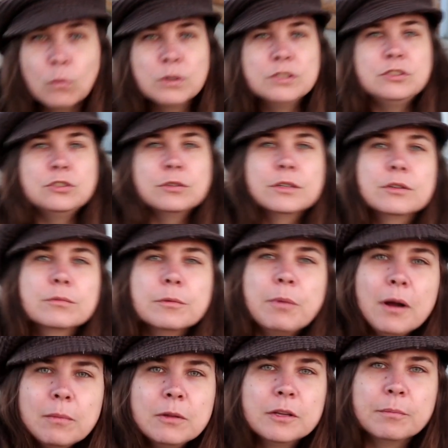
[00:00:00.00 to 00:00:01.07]
was during the
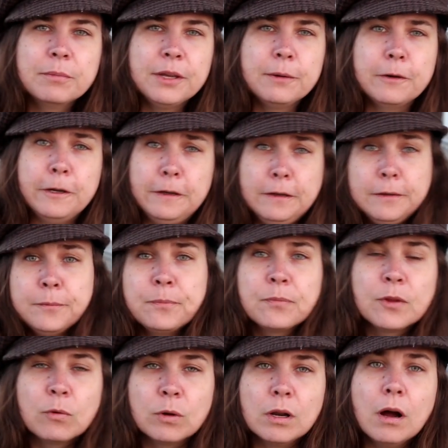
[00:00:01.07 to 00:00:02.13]
Republic period,
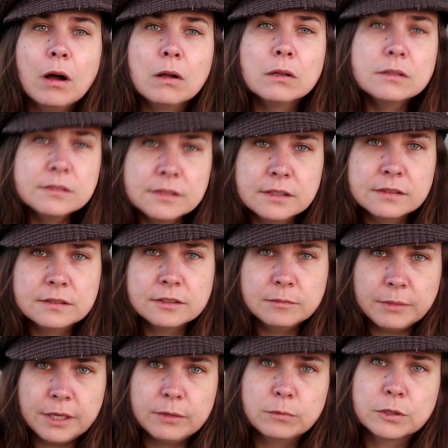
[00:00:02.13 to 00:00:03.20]
when all
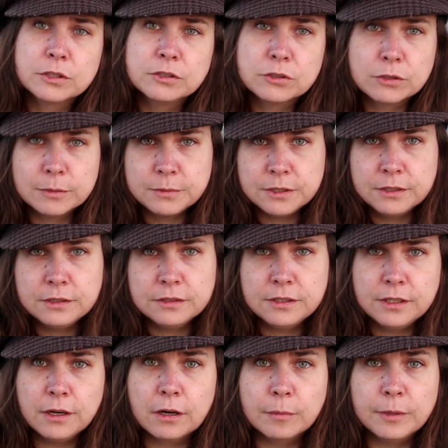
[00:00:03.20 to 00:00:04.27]
citizen men were conscripted
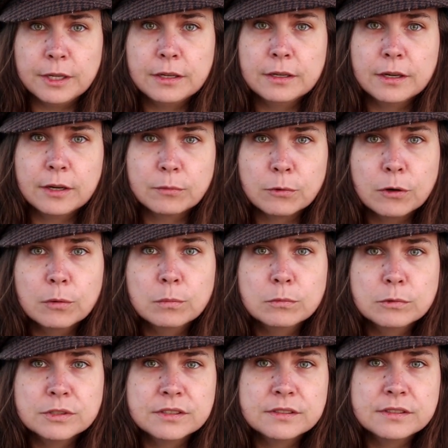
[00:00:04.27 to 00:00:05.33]
into the army, and
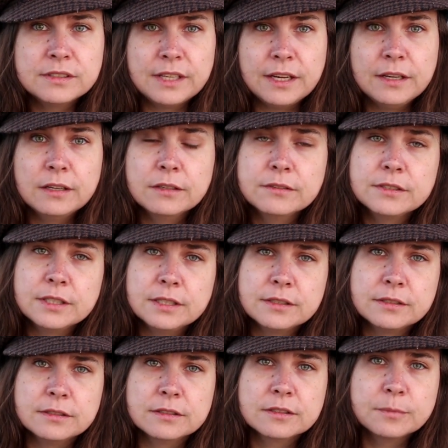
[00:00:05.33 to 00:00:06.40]
Rome was a state of
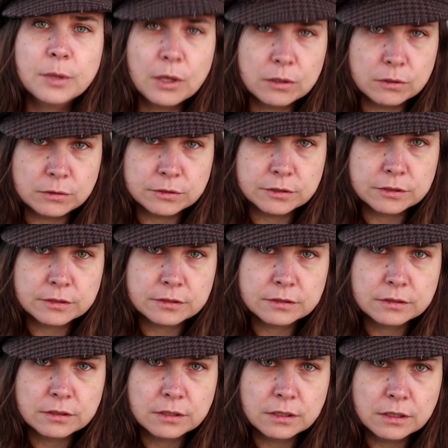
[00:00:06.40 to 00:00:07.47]
citizen
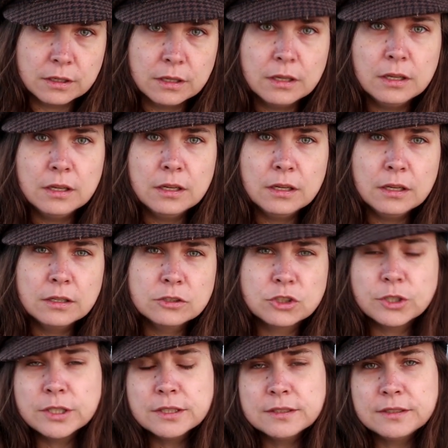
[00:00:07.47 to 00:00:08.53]
smallholders.
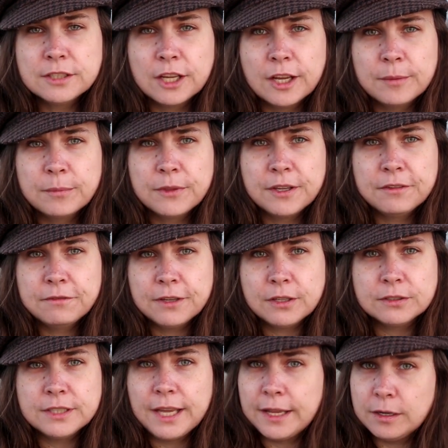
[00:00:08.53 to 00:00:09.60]
During this time, they
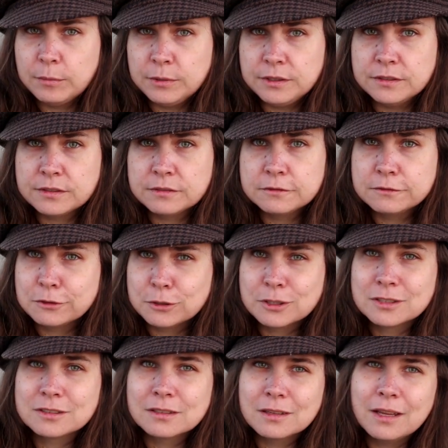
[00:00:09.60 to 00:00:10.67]
felled enemies and
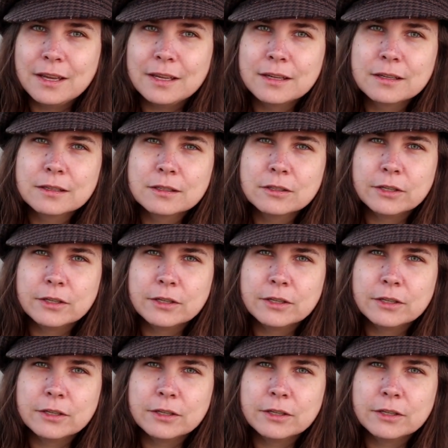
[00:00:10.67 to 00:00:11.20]
forests alike,